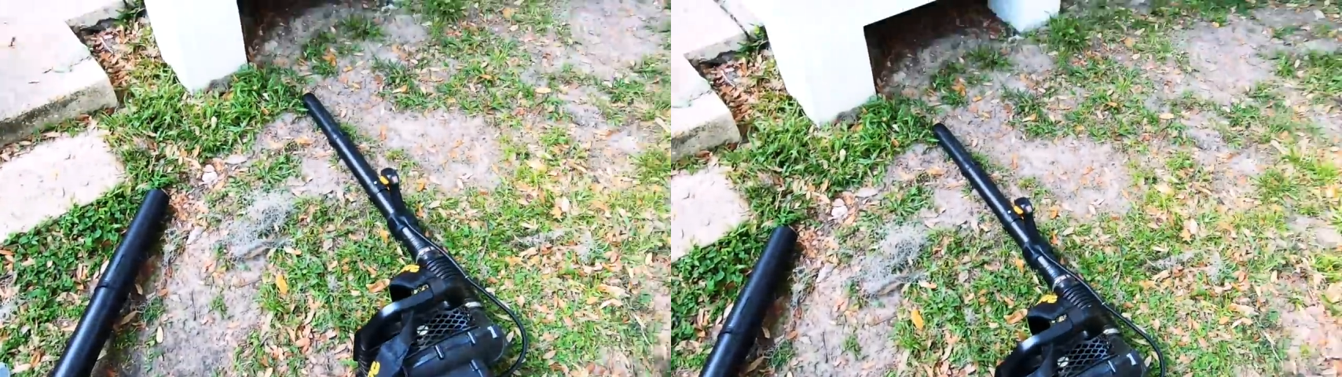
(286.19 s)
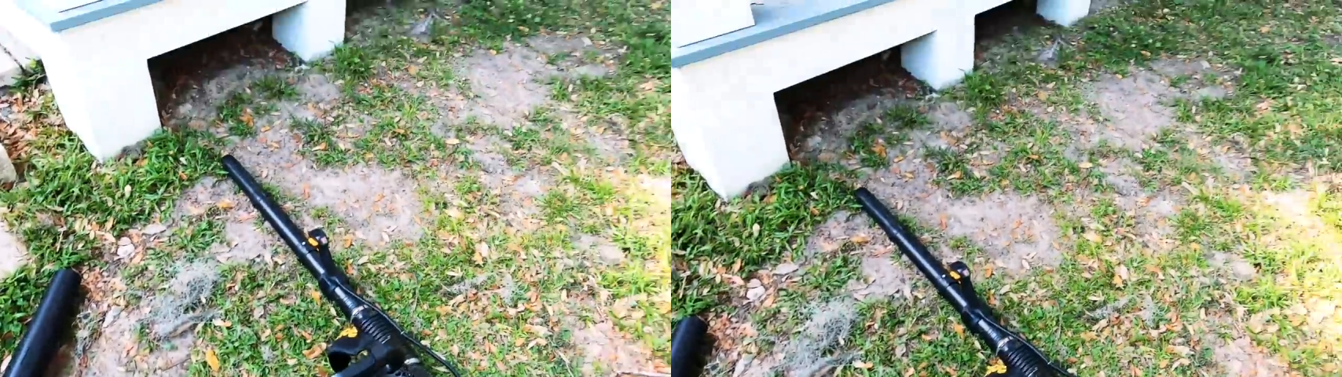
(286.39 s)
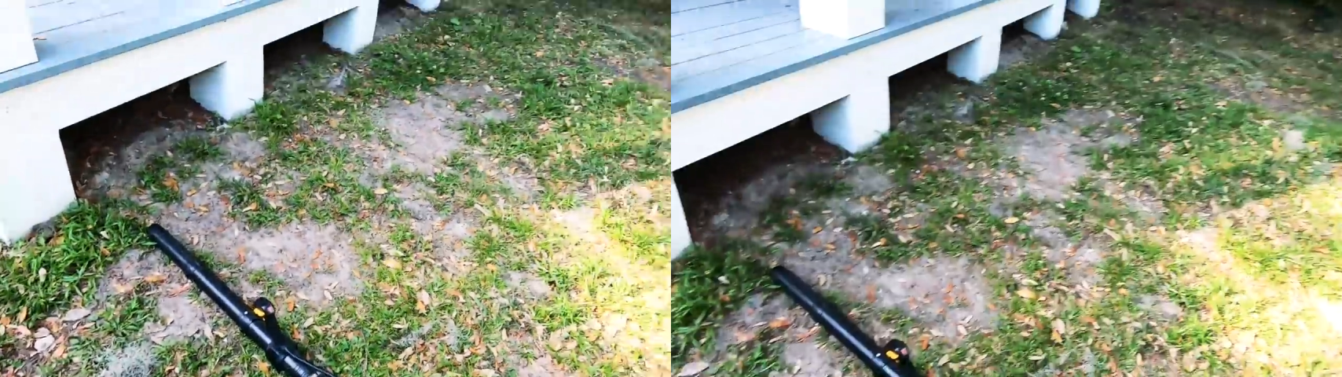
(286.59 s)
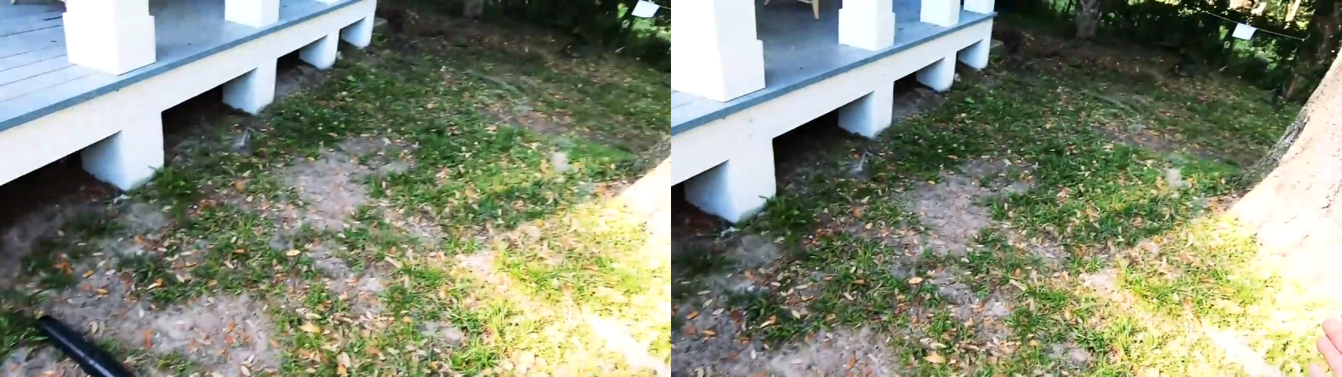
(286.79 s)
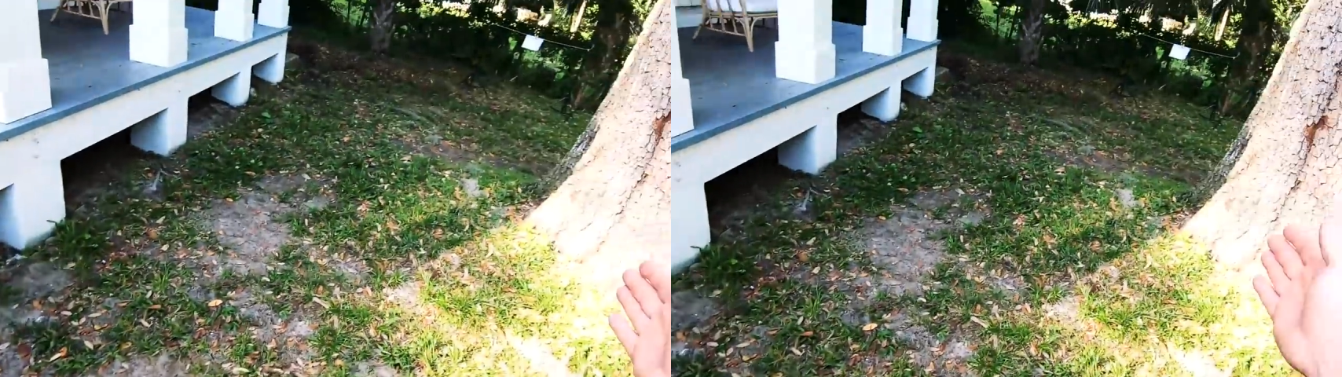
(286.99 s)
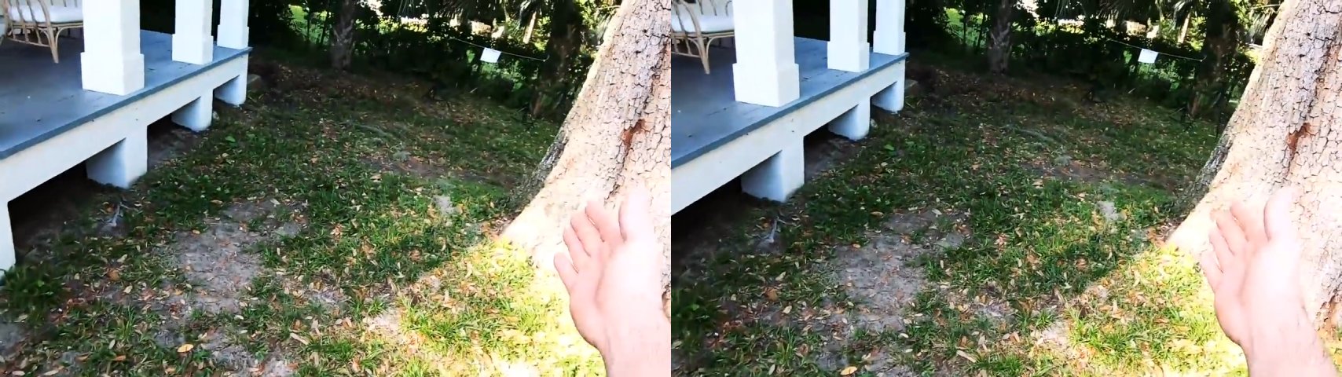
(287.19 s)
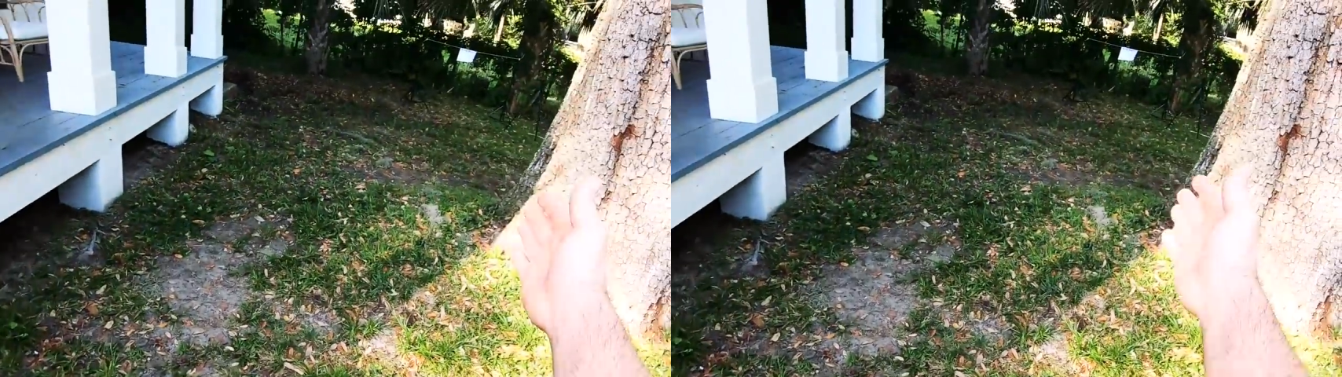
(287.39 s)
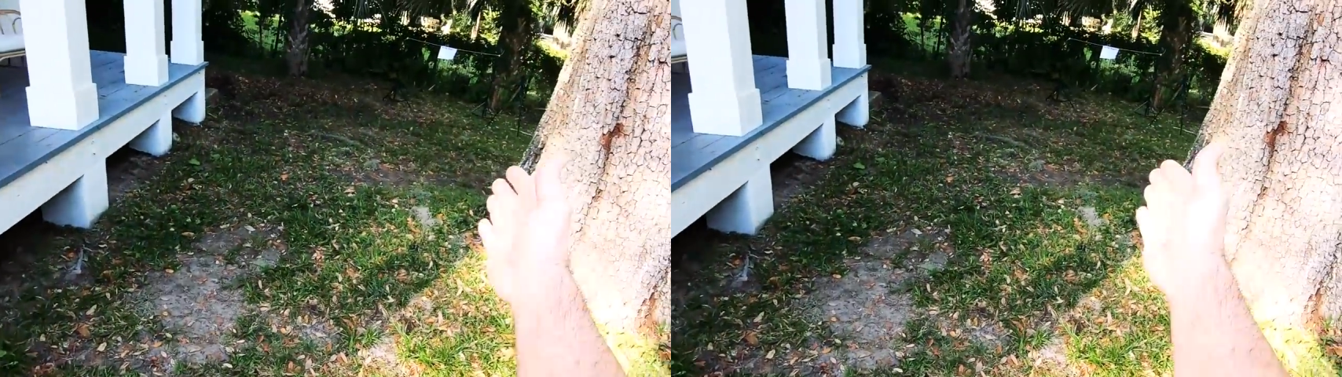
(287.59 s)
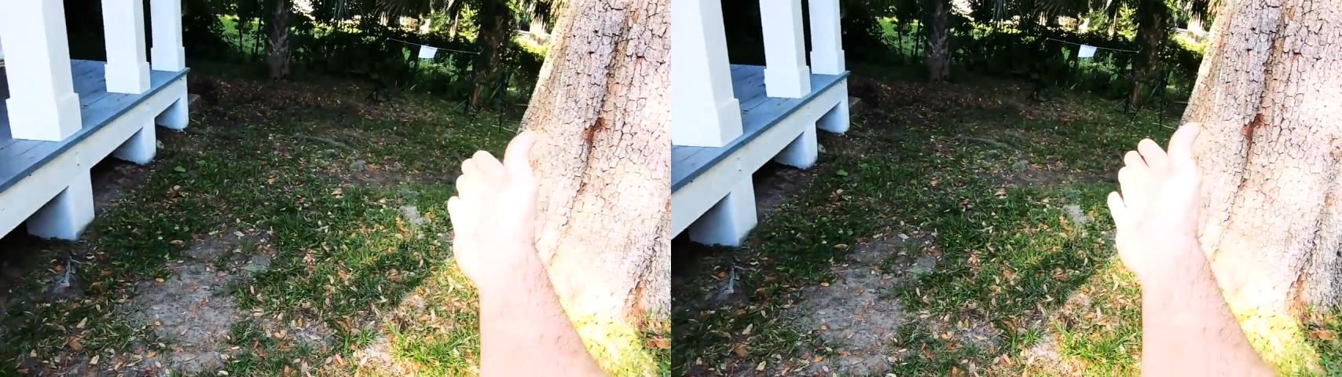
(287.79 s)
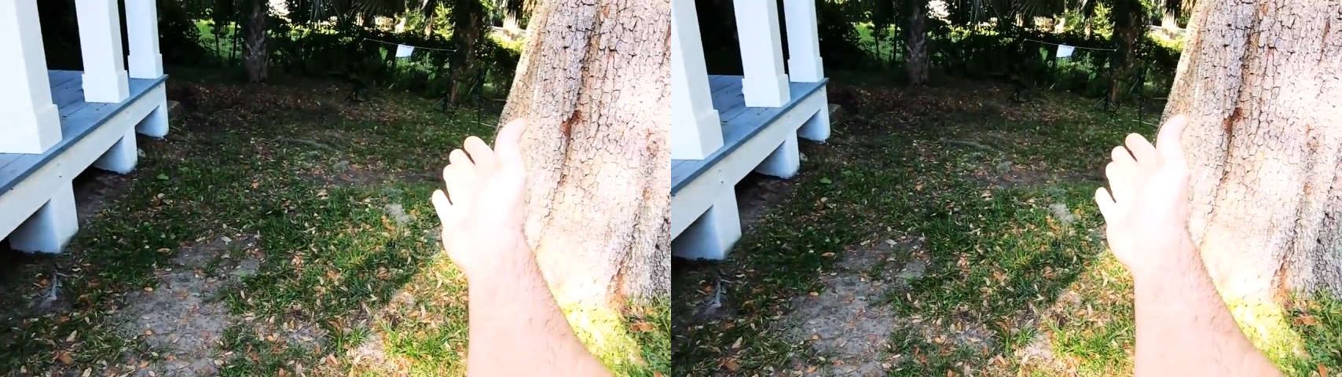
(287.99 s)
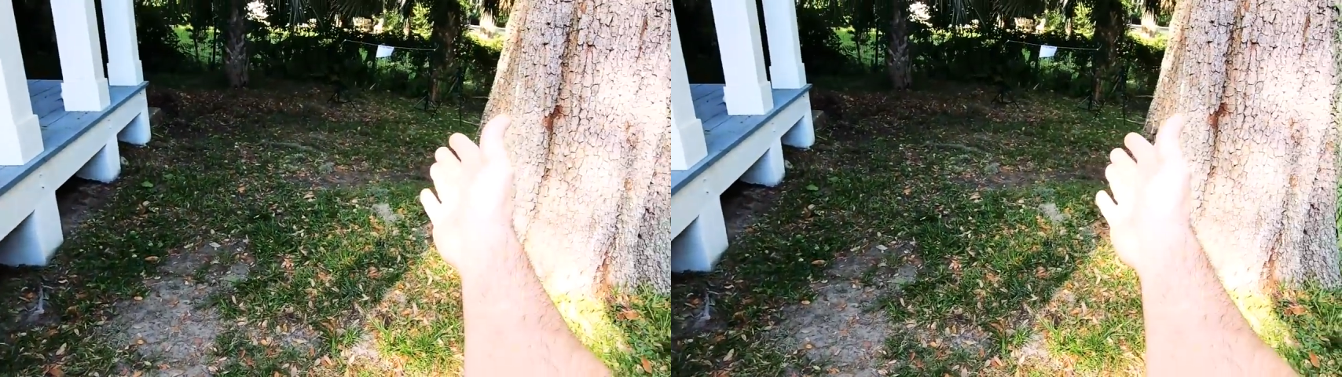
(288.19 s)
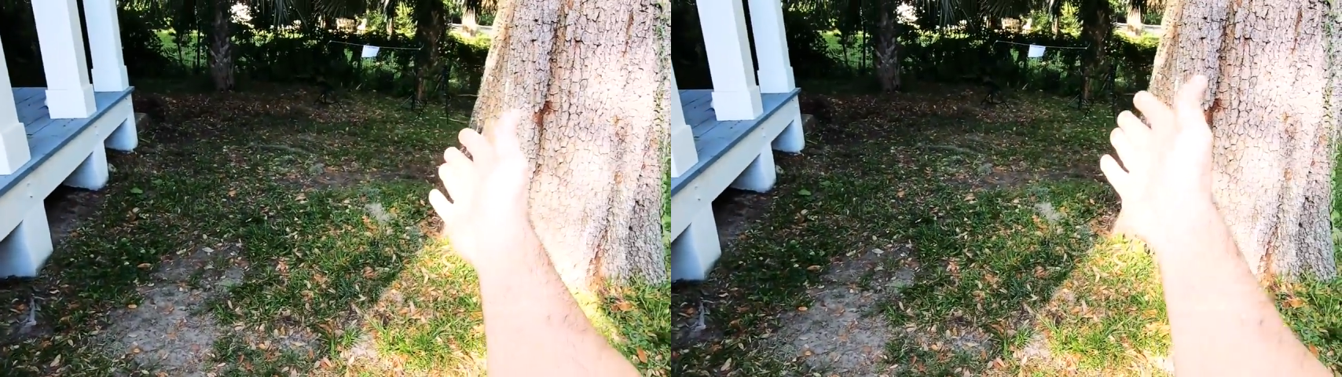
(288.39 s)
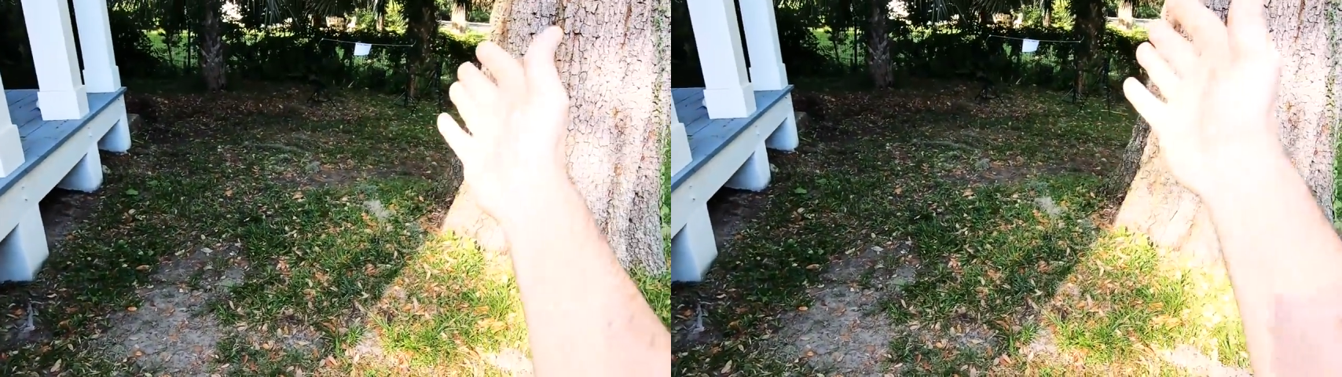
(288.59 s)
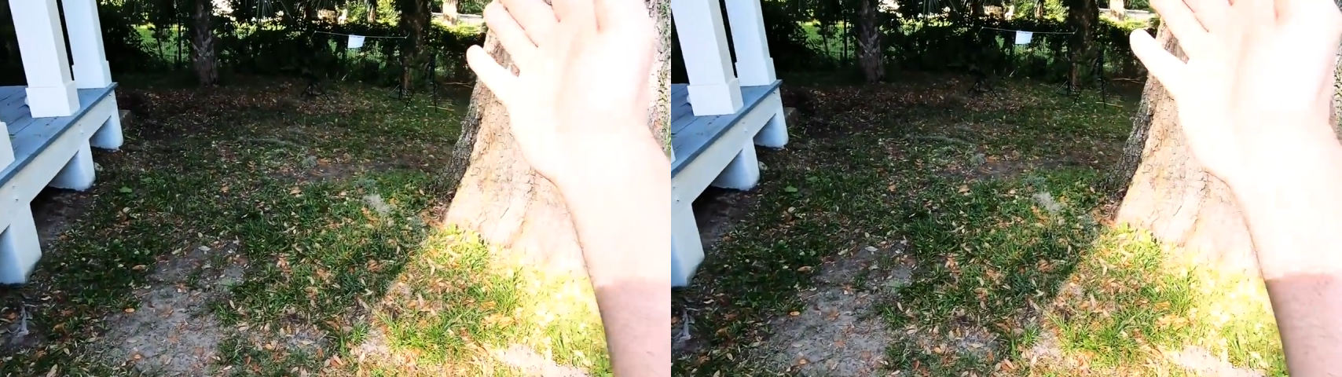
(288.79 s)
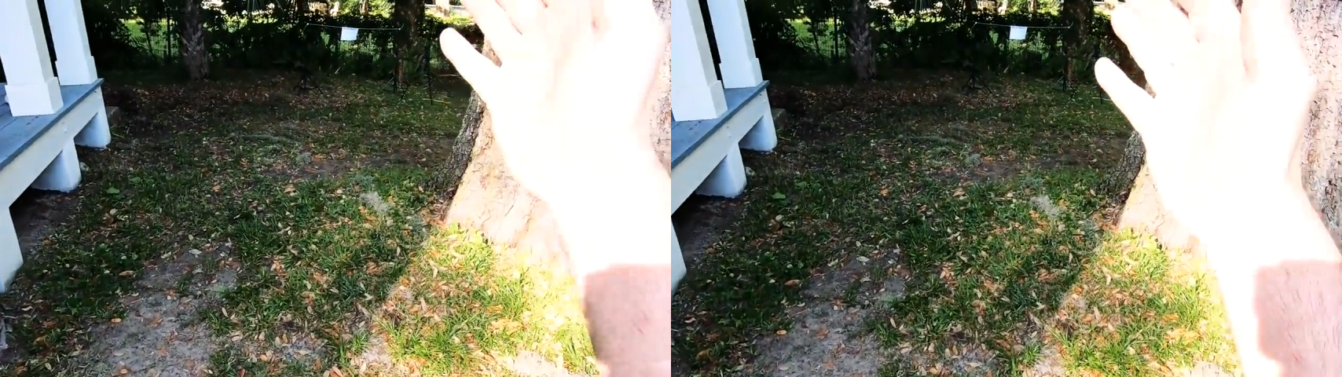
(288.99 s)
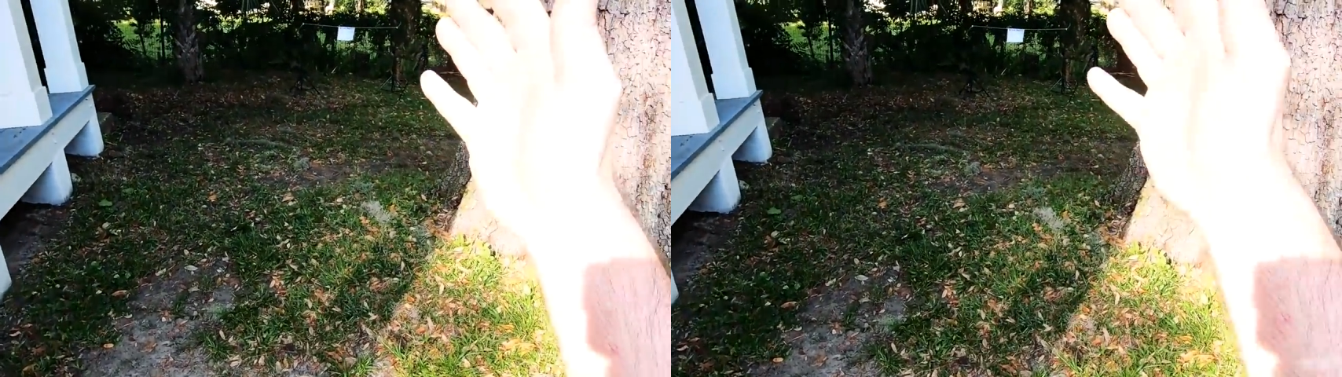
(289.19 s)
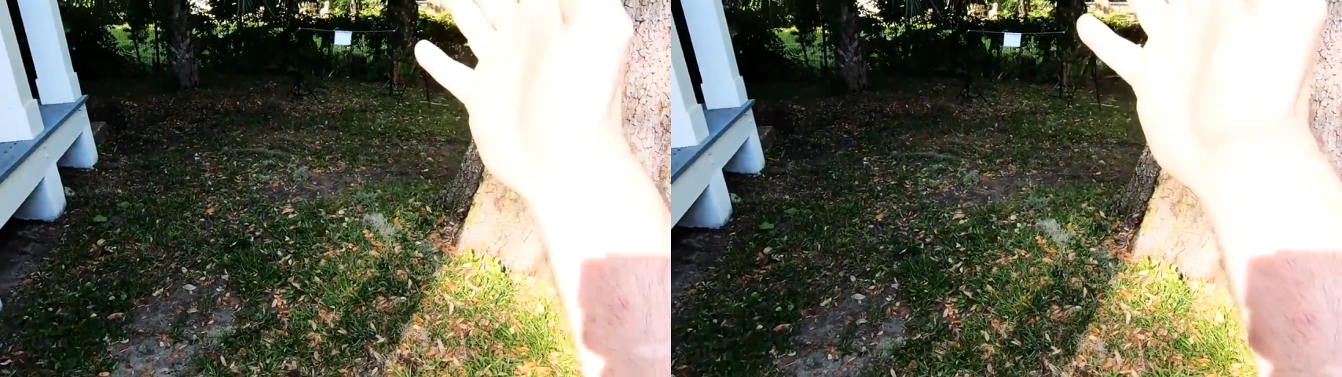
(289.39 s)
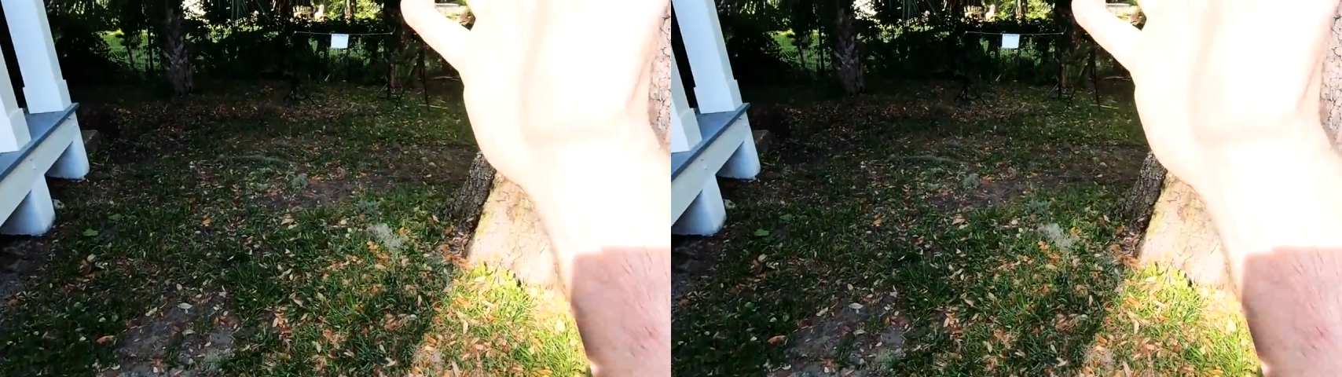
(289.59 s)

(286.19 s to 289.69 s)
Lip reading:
(no speaker visible)